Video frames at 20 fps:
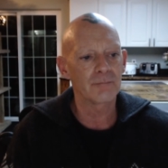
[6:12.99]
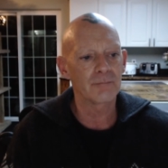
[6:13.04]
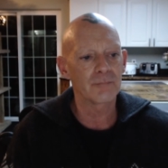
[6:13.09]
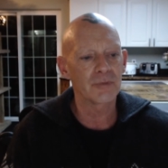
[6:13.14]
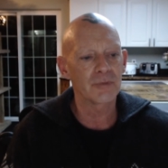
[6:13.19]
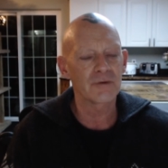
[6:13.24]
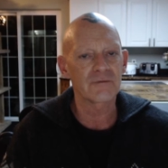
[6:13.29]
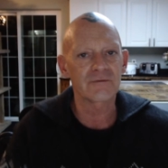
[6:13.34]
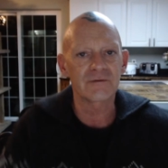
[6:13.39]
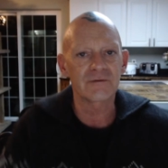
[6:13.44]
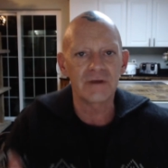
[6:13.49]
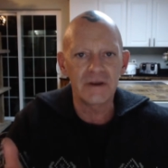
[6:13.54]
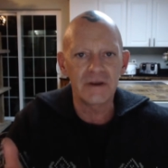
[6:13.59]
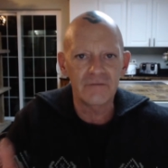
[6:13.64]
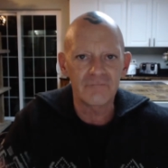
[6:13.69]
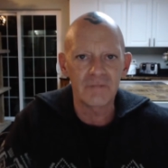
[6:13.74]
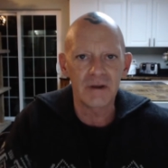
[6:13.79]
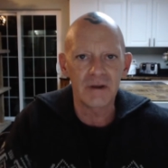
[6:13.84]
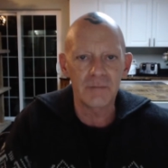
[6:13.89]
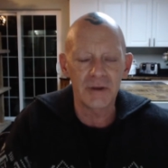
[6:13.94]
perceive
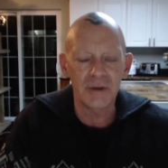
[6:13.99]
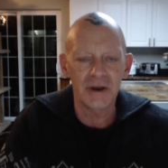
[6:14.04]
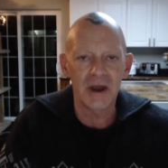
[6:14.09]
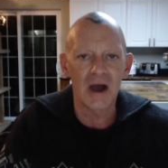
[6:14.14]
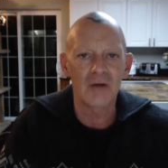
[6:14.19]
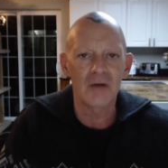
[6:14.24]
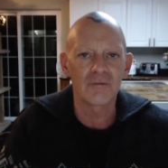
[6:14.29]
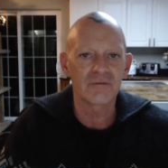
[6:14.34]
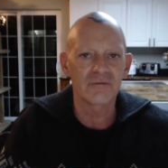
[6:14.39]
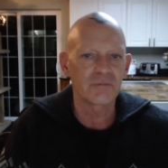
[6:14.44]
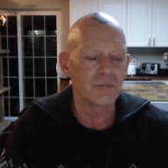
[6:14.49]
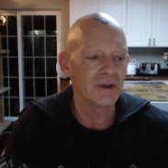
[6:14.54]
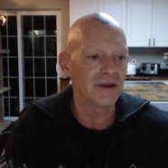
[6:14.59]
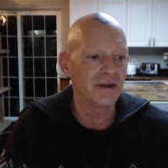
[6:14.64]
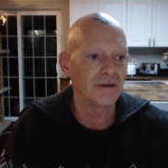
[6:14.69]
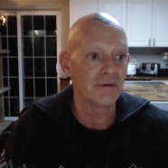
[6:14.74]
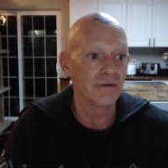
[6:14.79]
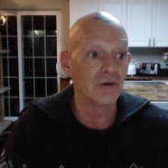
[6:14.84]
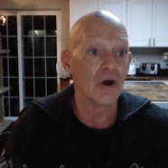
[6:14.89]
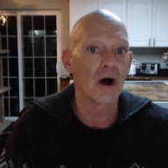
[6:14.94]
maybe now as
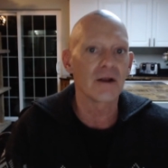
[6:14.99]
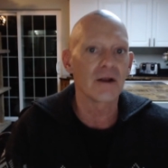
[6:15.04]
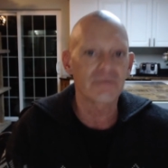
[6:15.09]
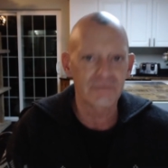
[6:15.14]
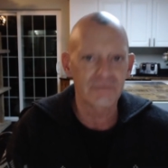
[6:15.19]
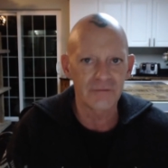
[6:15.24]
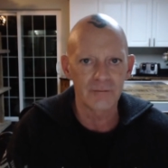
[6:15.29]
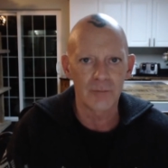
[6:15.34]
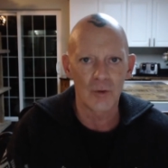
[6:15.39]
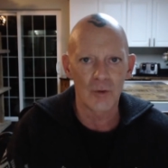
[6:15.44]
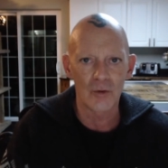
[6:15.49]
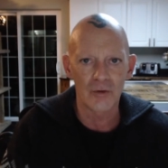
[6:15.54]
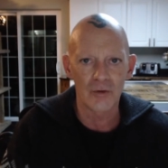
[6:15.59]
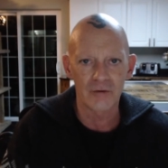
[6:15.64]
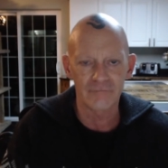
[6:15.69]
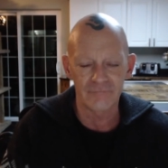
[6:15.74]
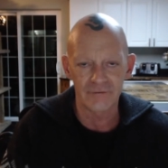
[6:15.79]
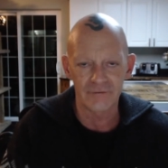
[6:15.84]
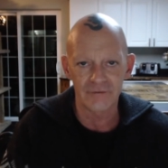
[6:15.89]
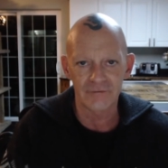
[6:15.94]
being not
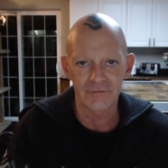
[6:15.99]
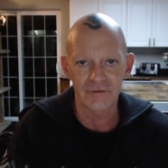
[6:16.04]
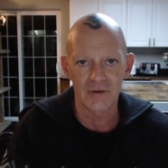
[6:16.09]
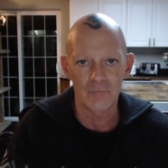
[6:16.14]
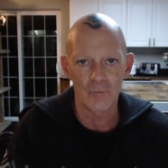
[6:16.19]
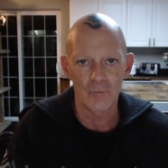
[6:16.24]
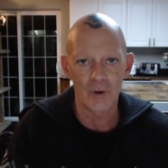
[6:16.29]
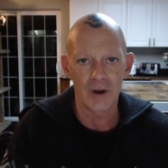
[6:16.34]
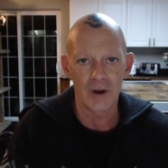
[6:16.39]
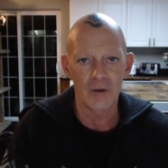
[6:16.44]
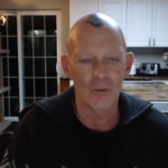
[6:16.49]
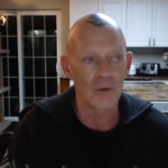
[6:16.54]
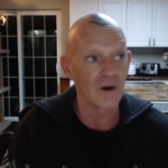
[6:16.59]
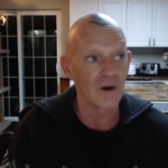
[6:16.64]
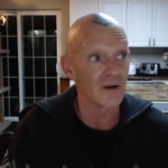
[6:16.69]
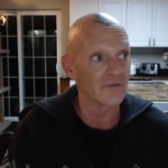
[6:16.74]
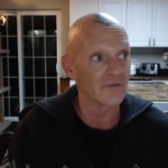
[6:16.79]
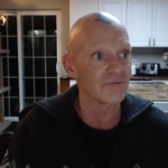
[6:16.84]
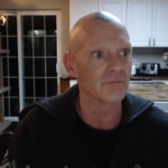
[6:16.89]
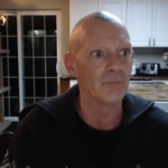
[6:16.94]
supportive in some way or
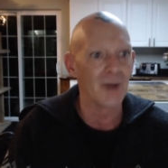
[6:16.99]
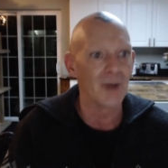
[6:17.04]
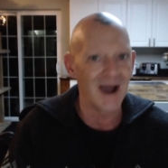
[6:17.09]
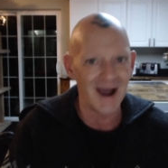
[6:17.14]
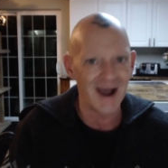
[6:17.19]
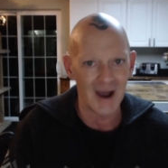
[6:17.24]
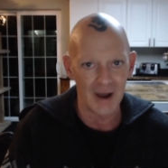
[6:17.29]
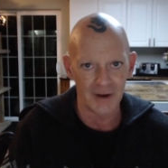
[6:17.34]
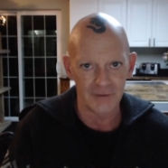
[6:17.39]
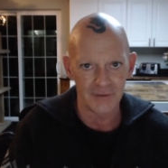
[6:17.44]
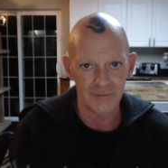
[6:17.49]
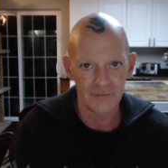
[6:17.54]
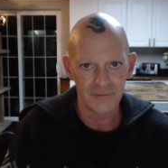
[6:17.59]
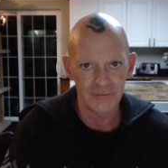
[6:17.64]
as bad.